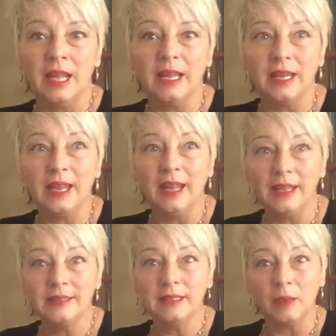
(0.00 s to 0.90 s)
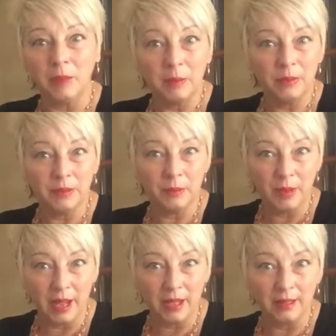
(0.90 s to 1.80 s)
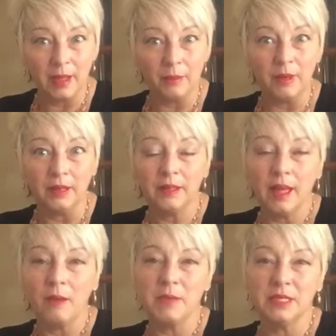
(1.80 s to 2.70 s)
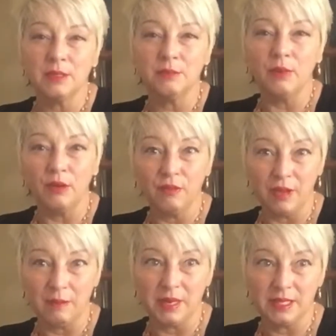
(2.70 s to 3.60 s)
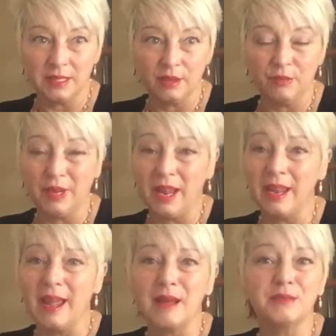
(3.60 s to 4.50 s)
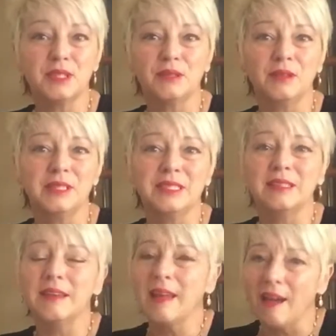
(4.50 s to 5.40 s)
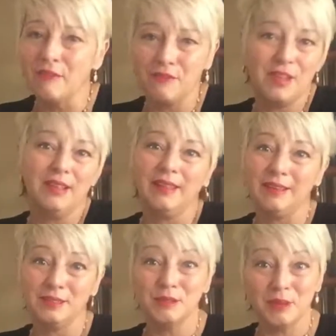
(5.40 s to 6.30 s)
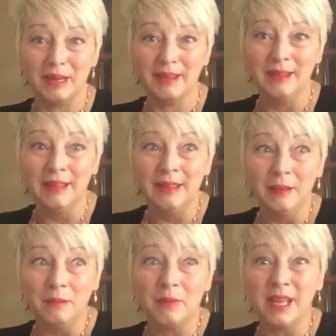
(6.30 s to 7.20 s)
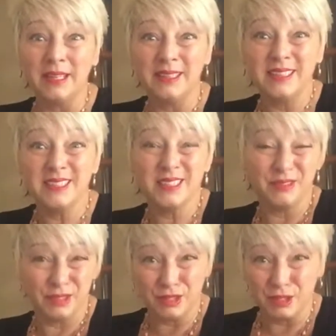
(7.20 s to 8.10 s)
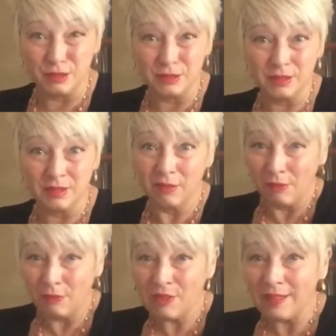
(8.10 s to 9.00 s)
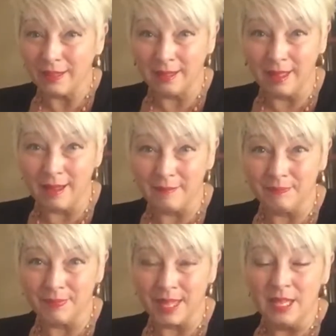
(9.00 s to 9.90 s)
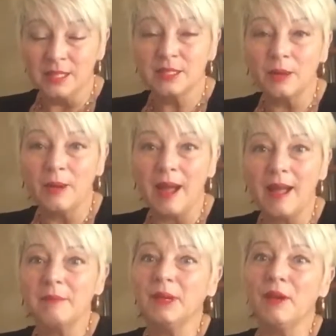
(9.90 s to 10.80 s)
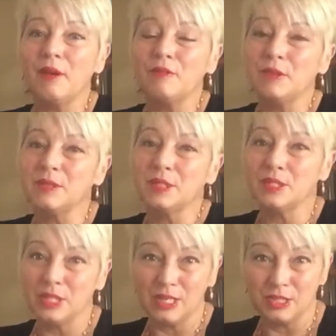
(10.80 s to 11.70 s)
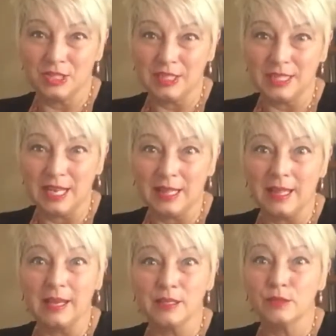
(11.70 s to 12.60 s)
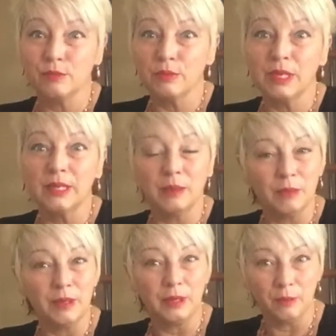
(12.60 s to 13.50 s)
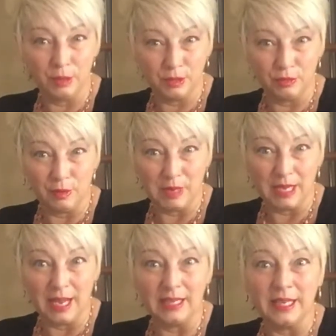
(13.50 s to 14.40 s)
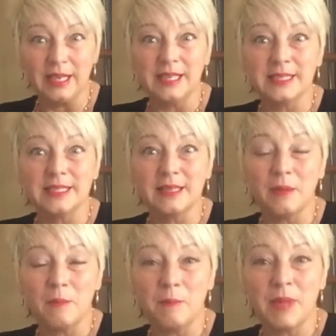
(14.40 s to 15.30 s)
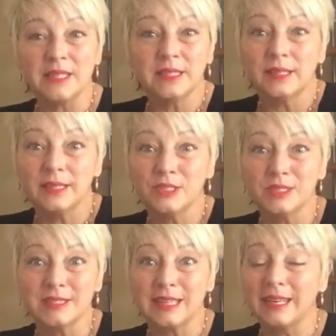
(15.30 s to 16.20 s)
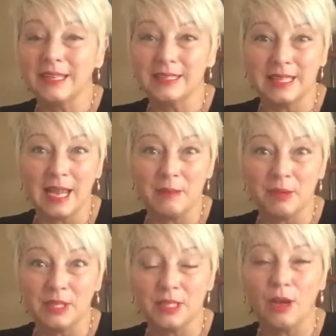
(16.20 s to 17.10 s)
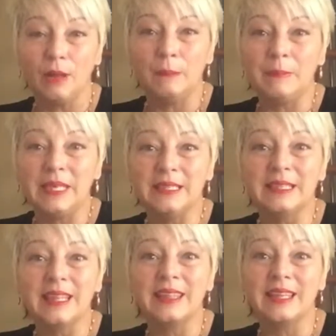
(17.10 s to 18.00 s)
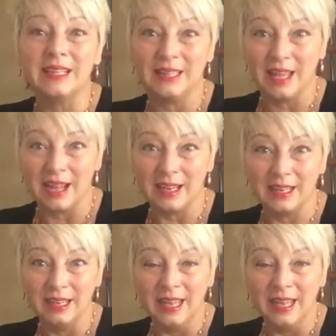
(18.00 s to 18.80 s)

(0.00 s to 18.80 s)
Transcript: and I had to come up with a way that would allow me to motivate myself when I absolutely did not feel like doing my list of to-dos. Have you ever felt like that? So I'm going to offer you a suggestion today that has really, really worked for me, and it's basically just setting a timer. It's called beat the clock.